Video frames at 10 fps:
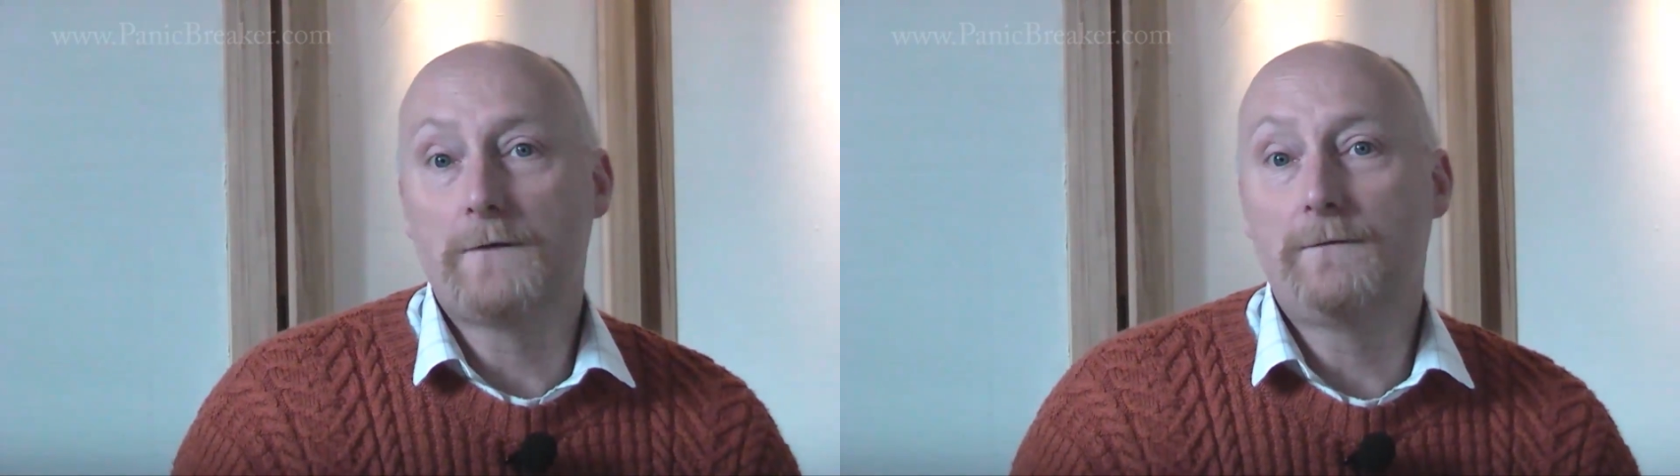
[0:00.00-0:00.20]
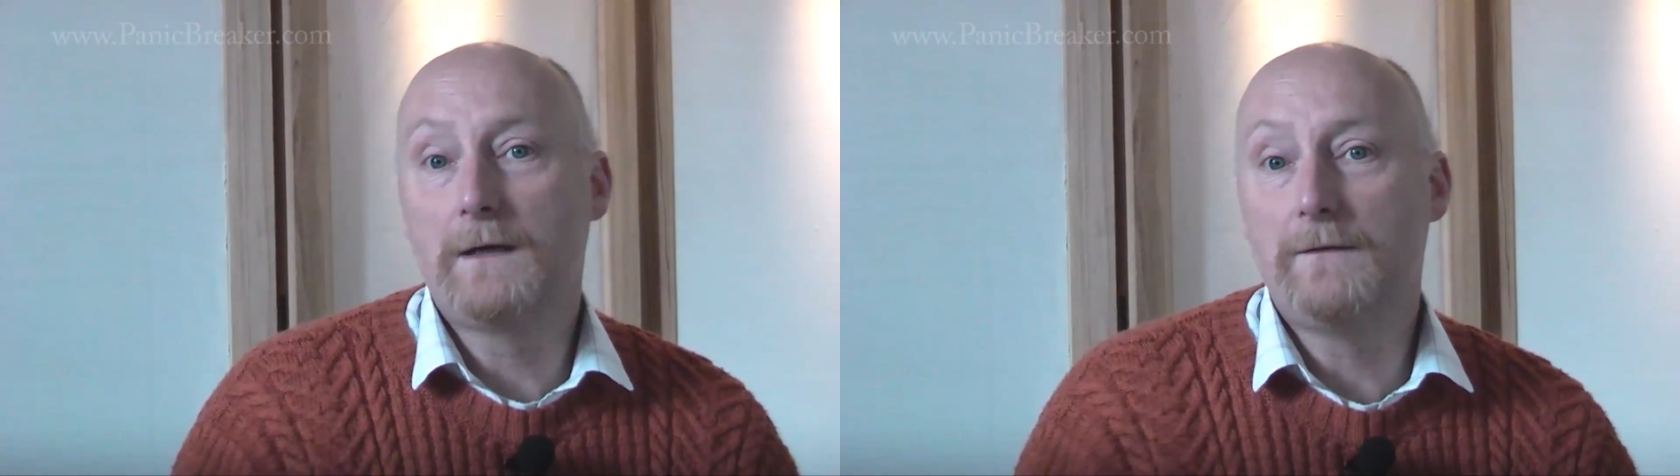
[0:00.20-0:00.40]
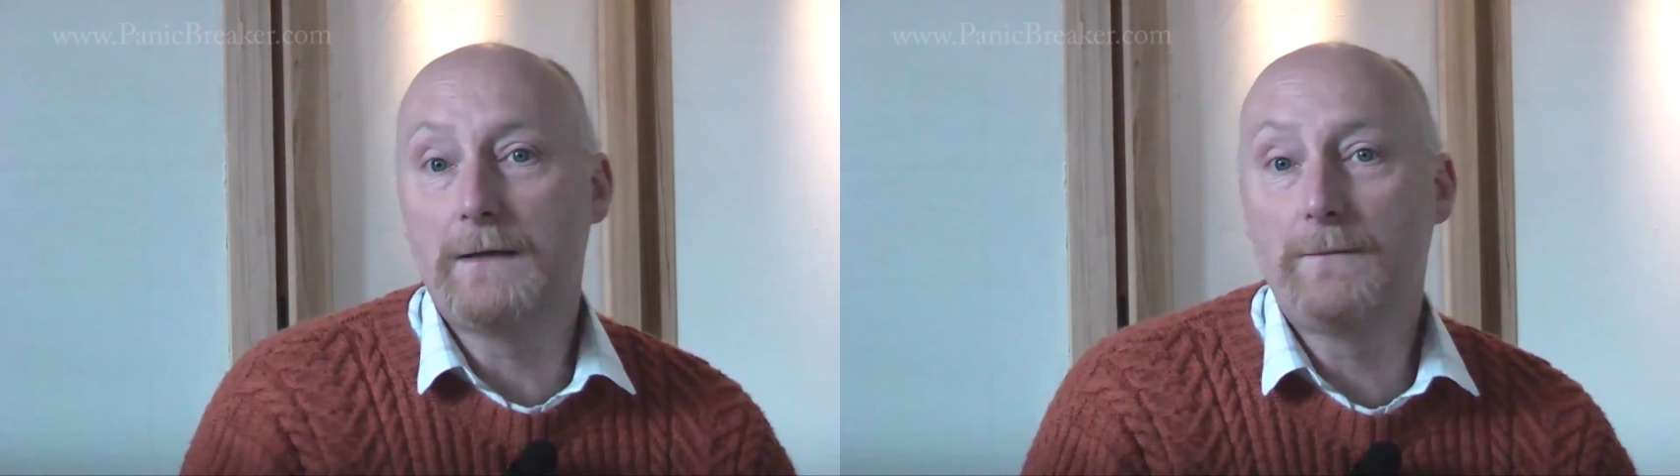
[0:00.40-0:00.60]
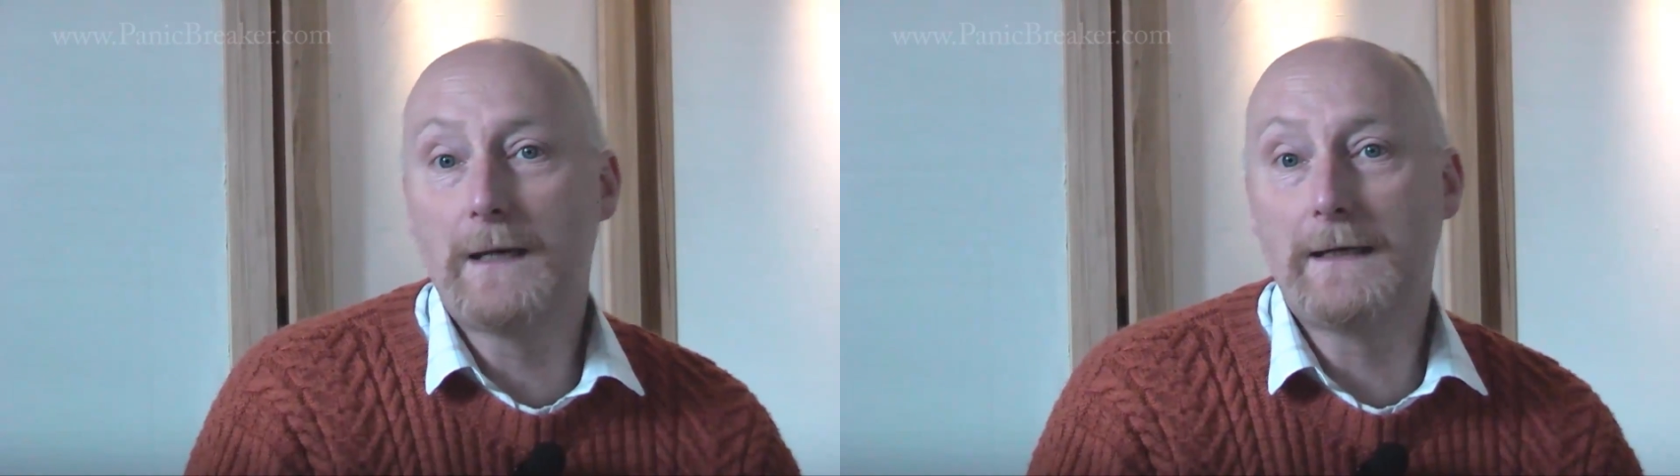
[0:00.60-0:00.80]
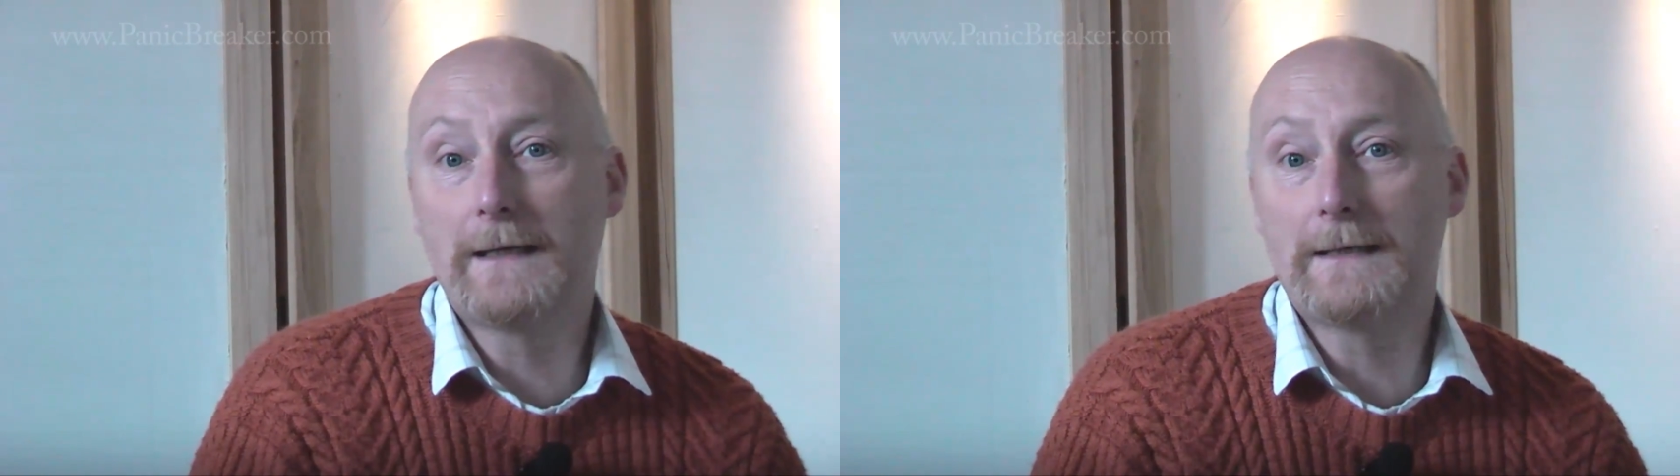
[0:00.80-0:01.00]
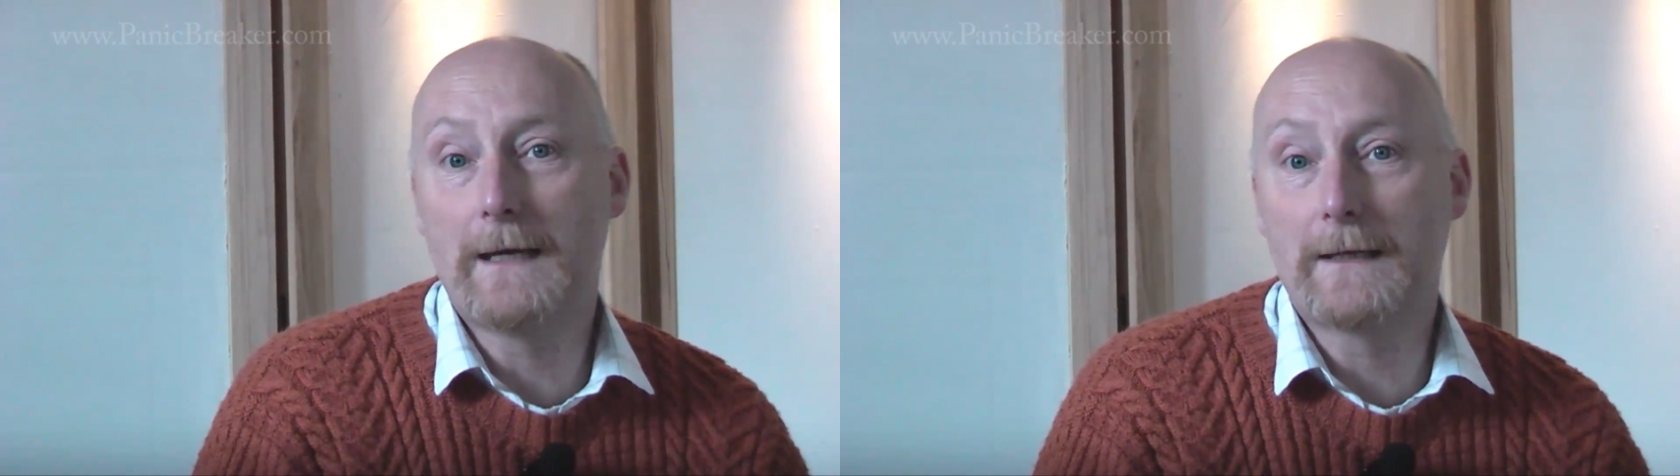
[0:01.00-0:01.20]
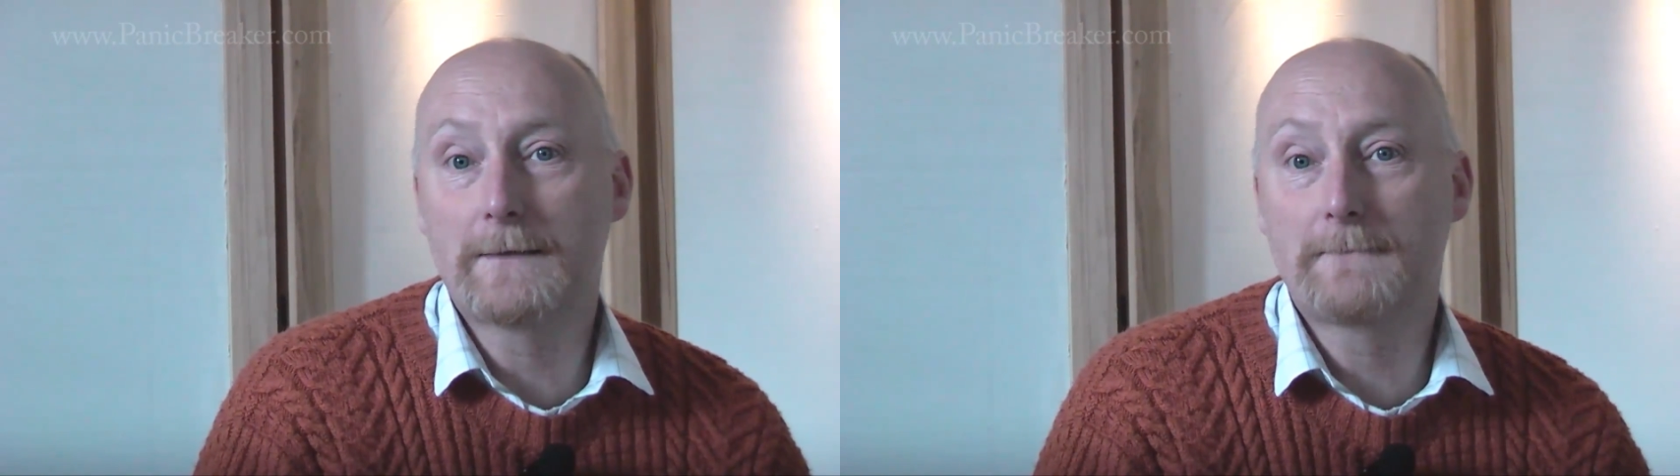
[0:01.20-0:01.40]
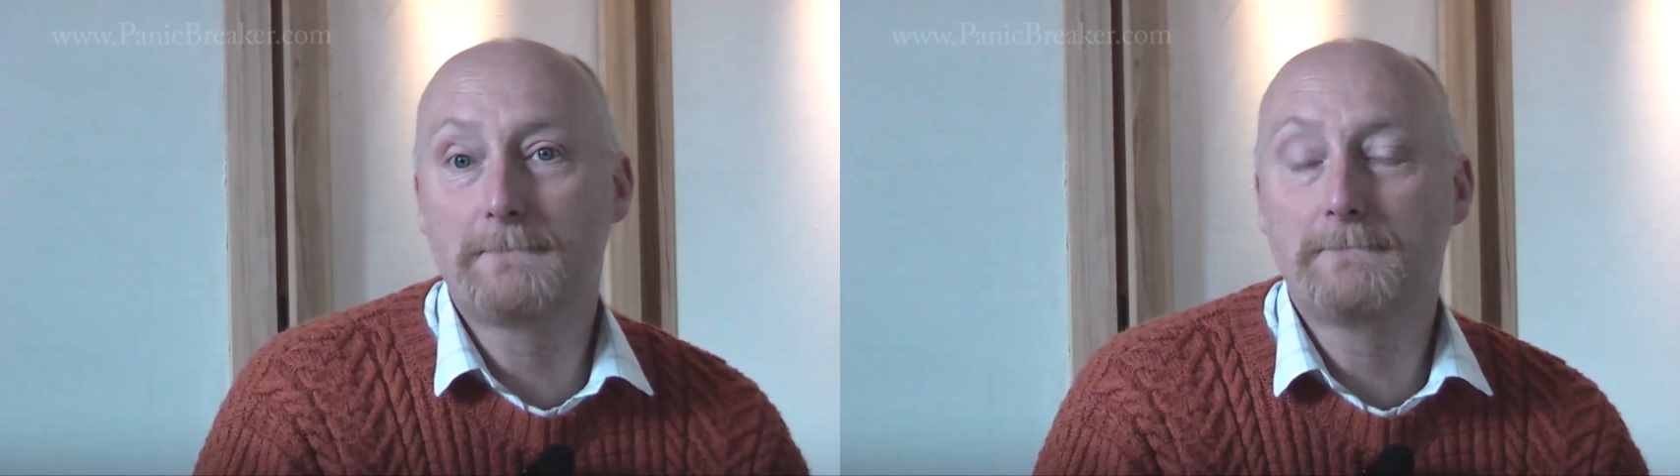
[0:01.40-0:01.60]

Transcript: of giving panic attacks.